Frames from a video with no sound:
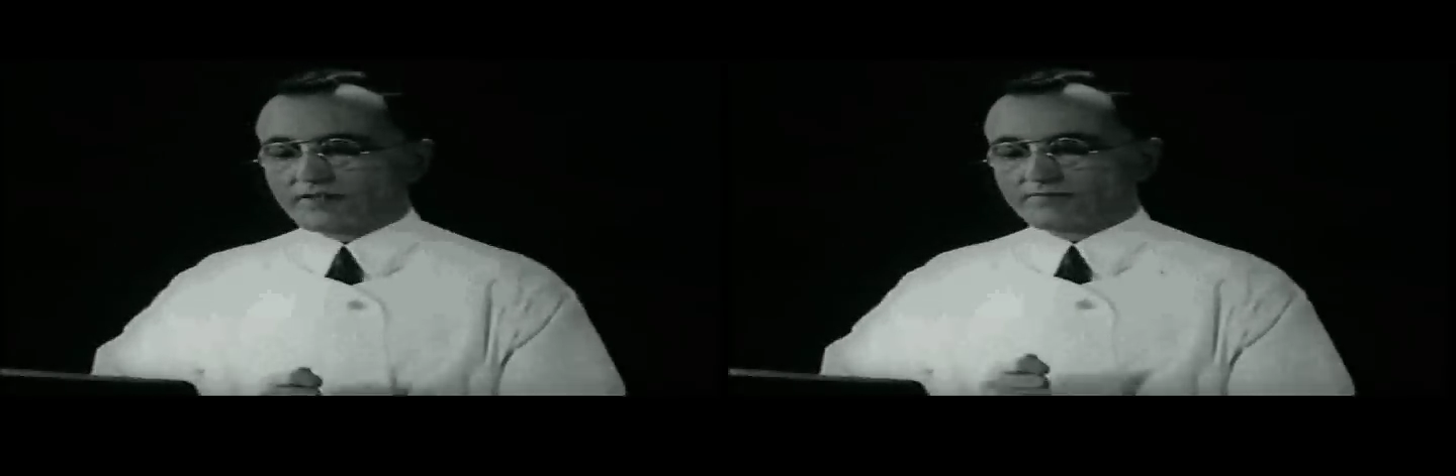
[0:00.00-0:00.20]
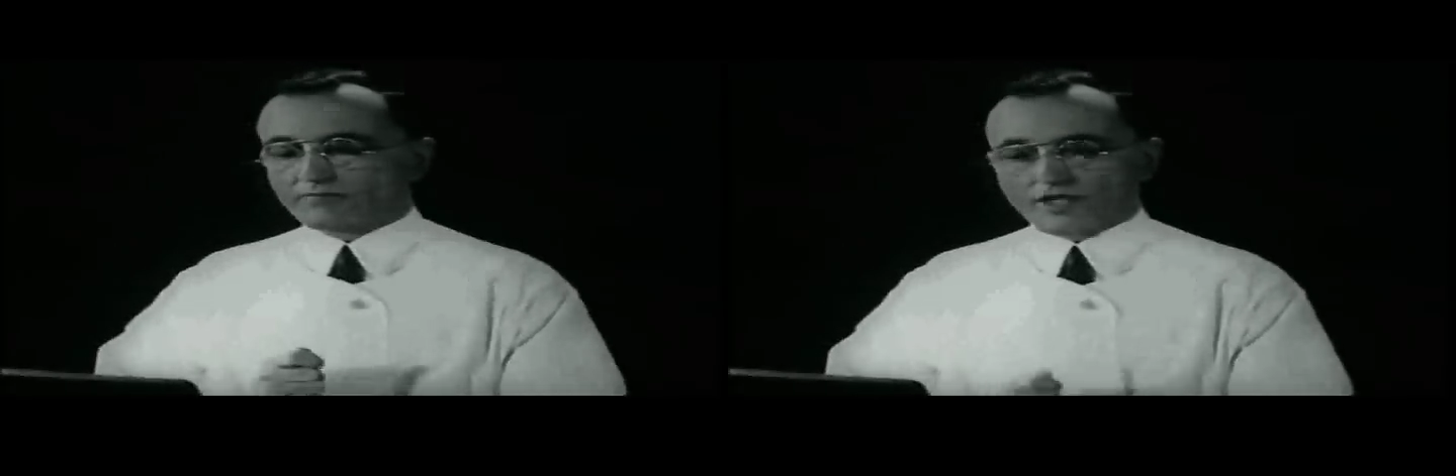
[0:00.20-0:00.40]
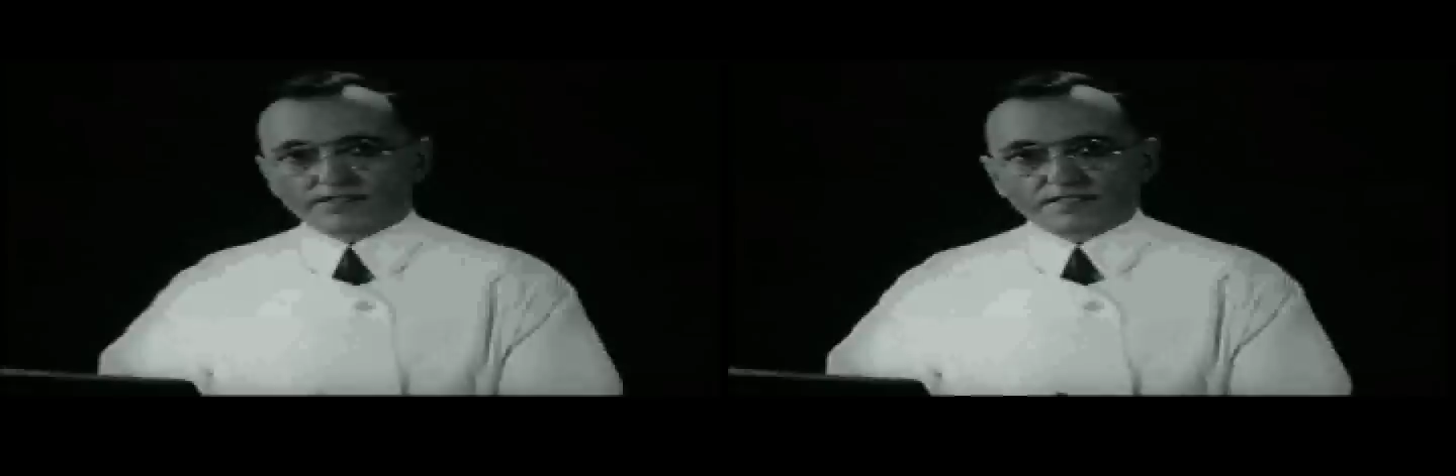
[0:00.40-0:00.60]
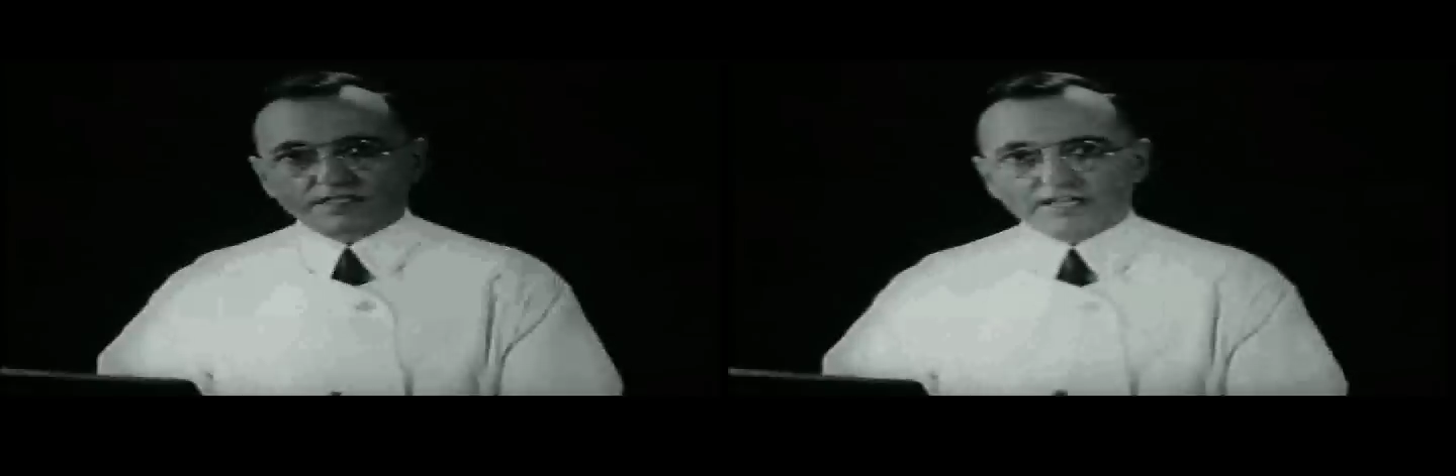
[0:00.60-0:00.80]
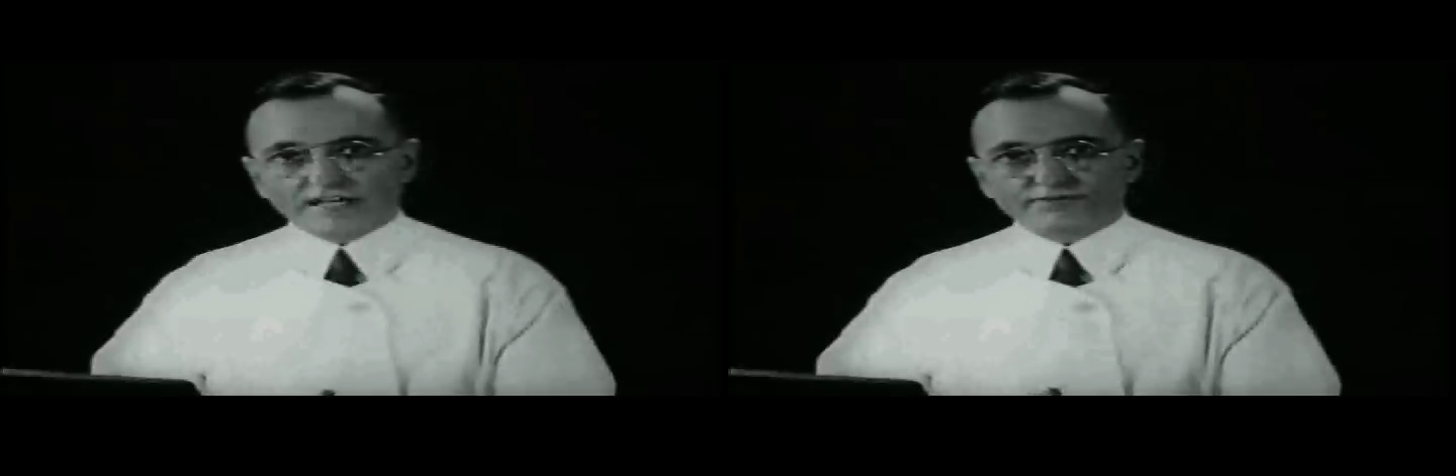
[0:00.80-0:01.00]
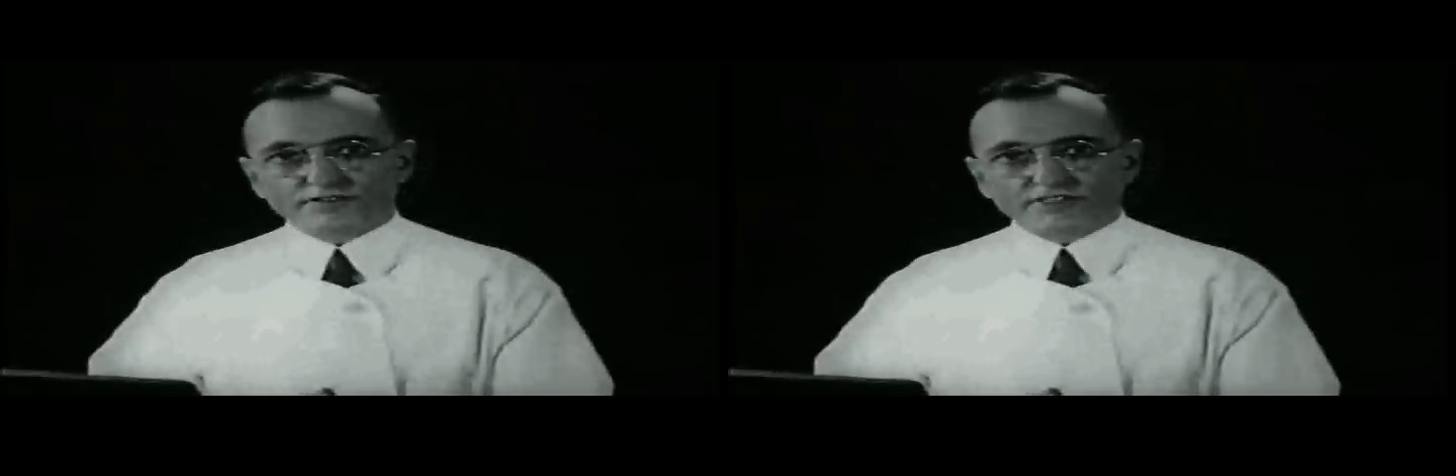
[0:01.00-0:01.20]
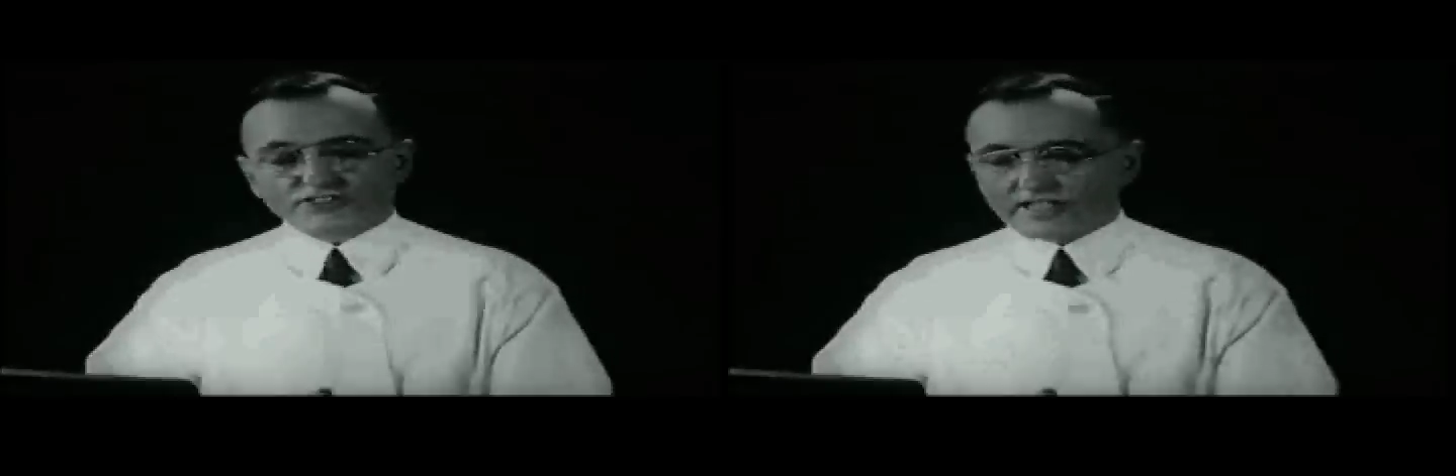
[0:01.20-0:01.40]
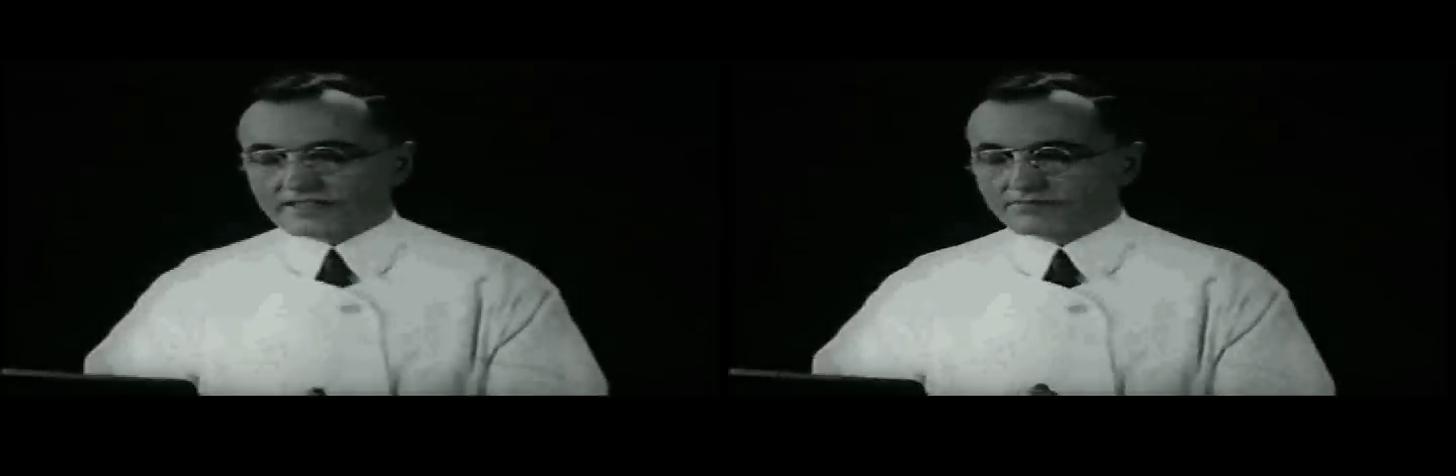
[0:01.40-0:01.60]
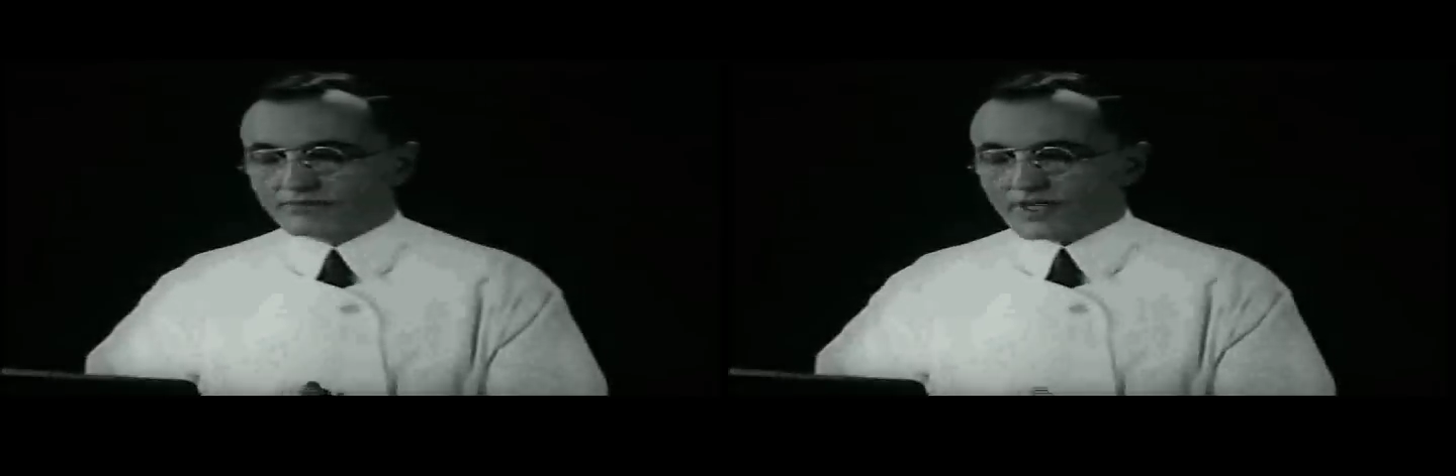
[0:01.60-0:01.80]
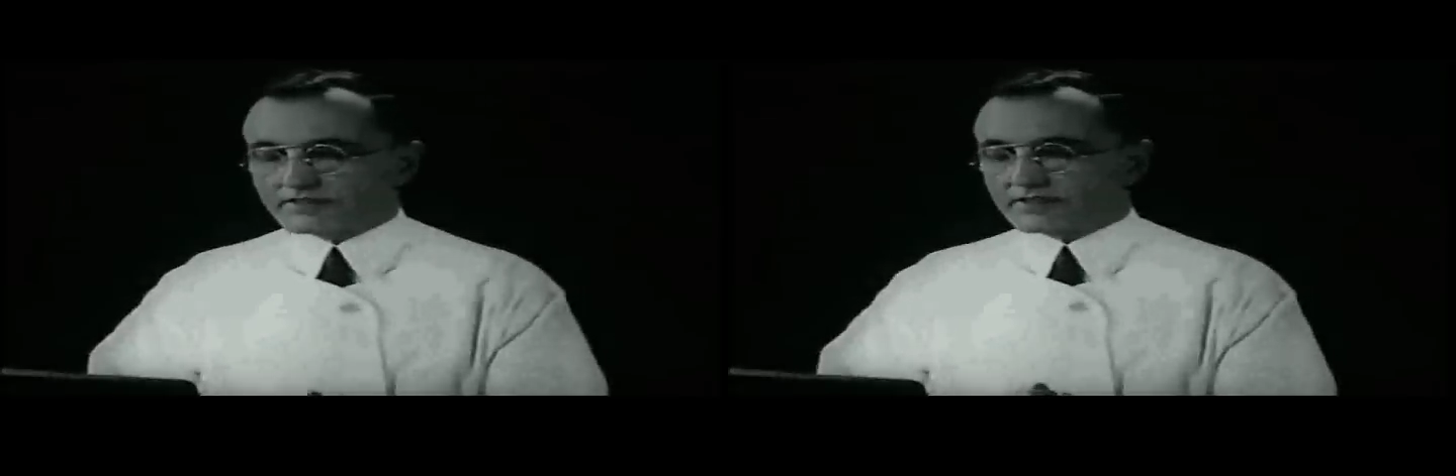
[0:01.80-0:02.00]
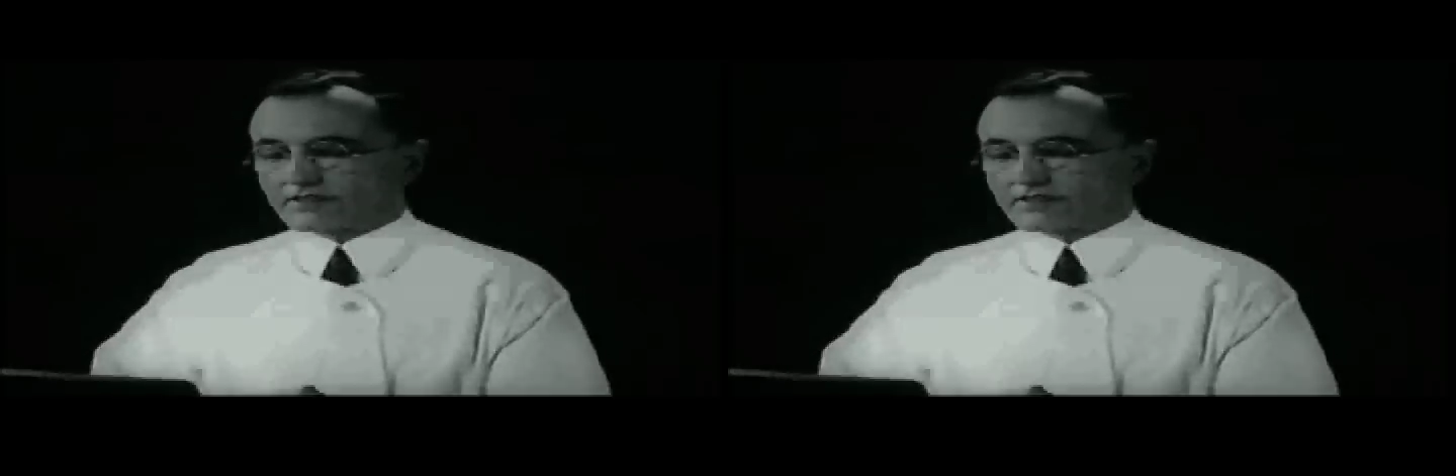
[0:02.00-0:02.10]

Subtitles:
monthly after the 2nd month,